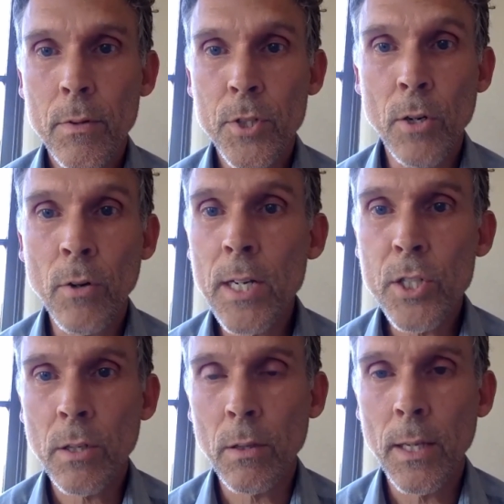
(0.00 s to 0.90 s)

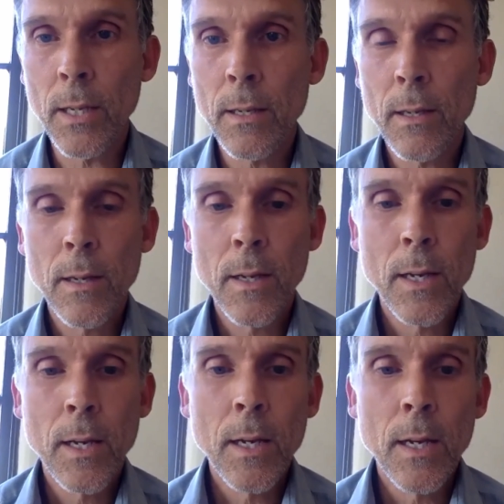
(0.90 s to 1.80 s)
generationally.
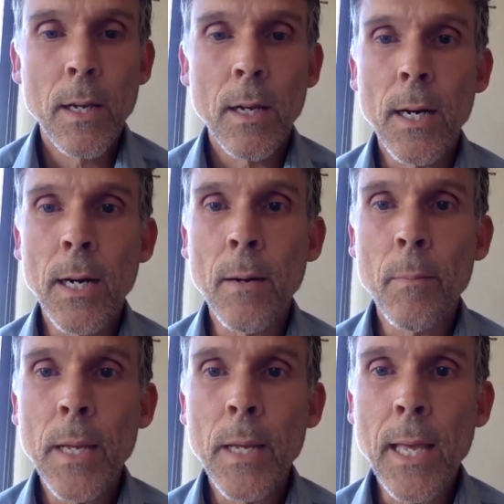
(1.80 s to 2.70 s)

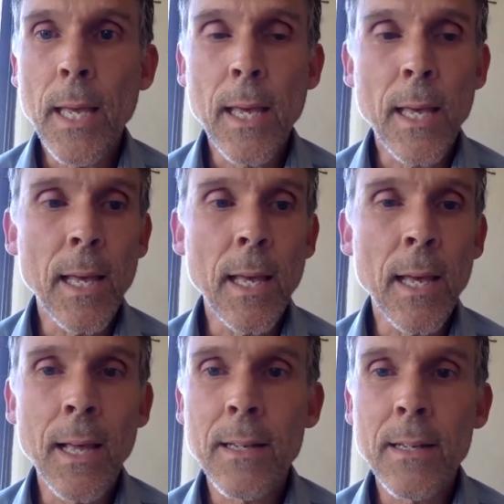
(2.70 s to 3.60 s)

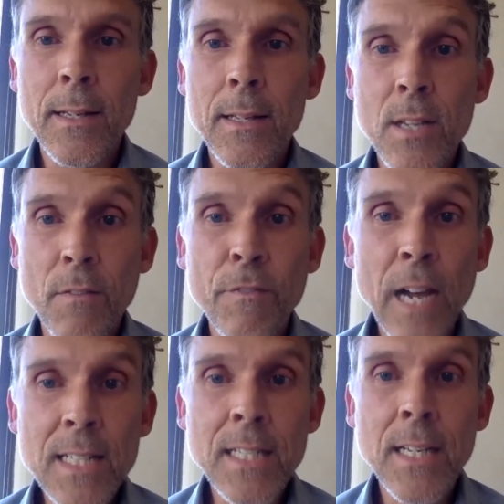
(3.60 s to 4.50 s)
And it's a
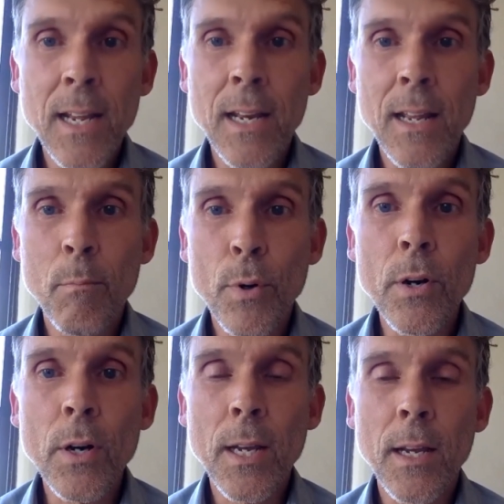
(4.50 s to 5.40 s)
fascinating
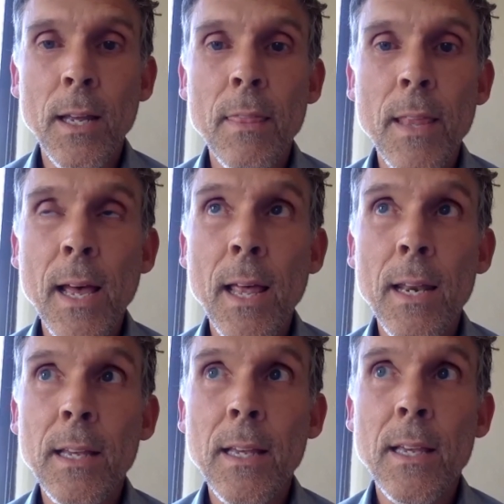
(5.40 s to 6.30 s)
book in that
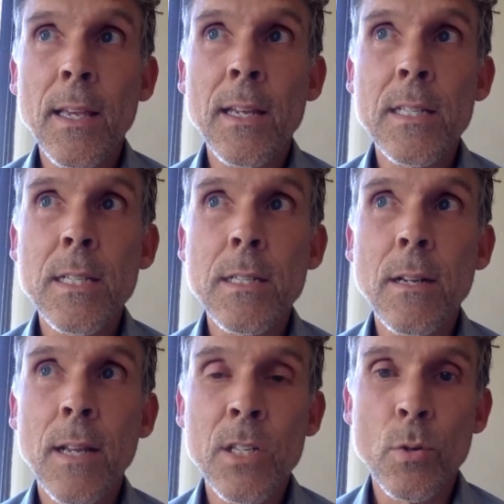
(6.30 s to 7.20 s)
he's
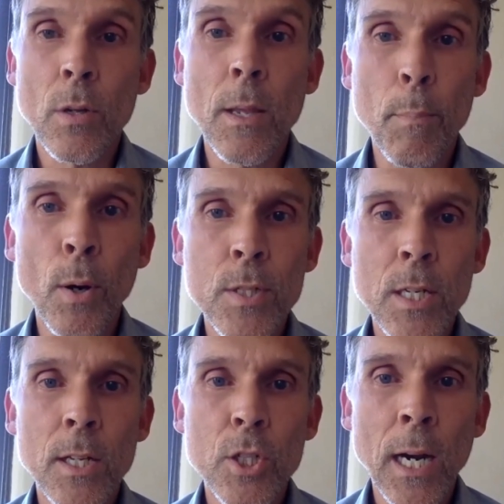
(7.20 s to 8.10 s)
really
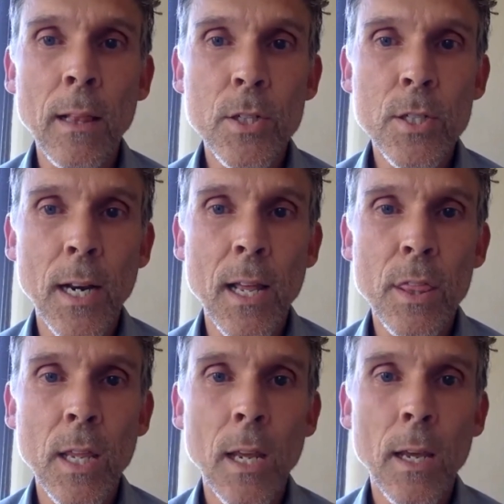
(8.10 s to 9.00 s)
posing a challenge that I
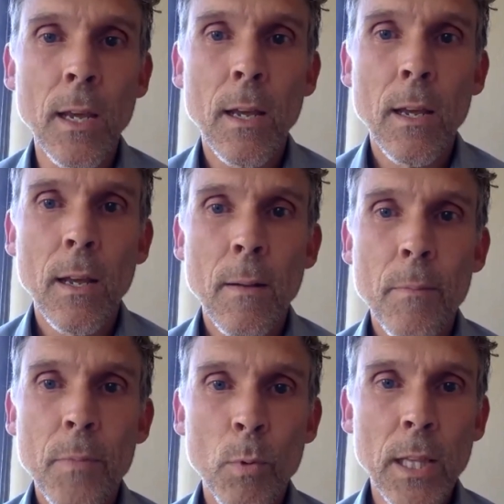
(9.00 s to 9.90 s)
think
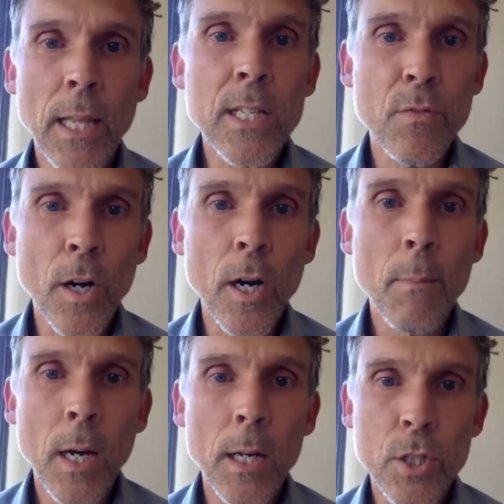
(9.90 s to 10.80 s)
relates very
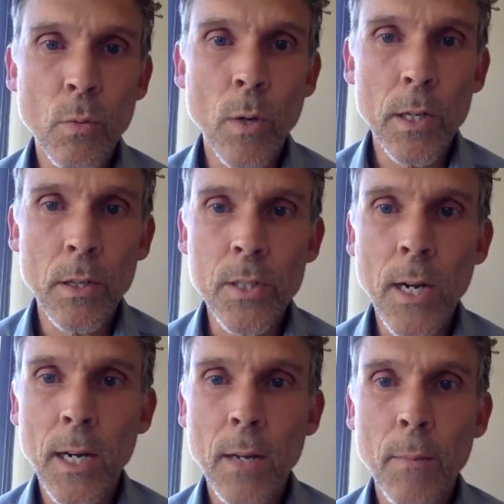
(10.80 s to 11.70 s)
much to what you're
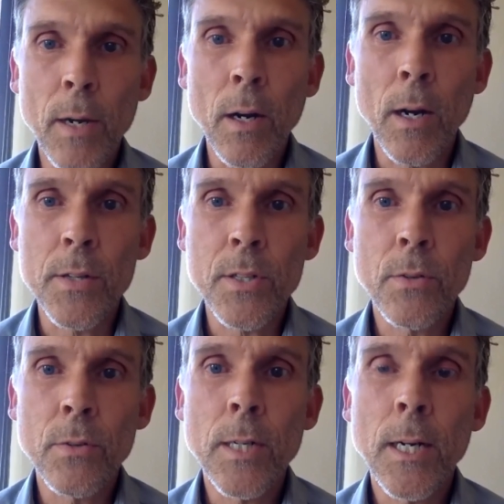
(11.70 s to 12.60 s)
talking about,
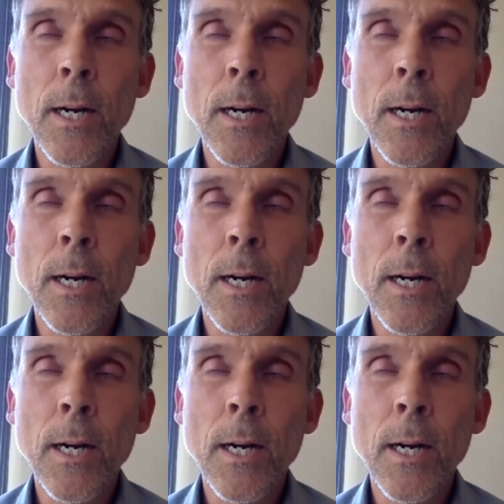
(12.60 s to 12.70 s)
Kazu.